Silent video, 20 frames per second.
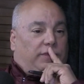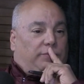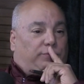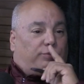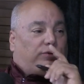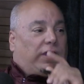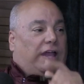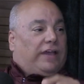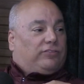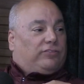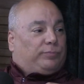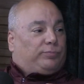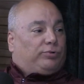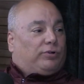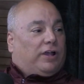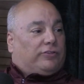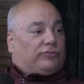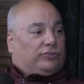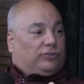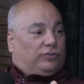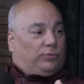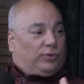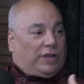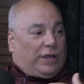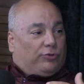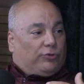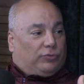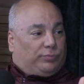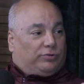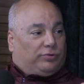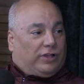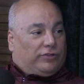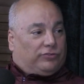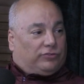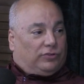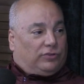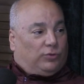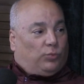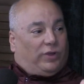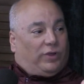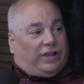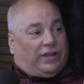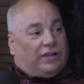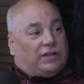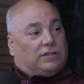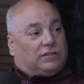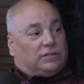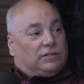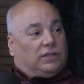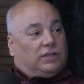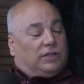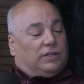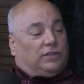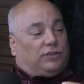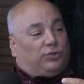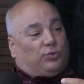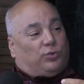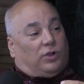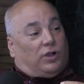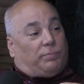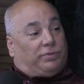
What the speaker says: as a prosecutor, when I was a prosecutor, we're held to,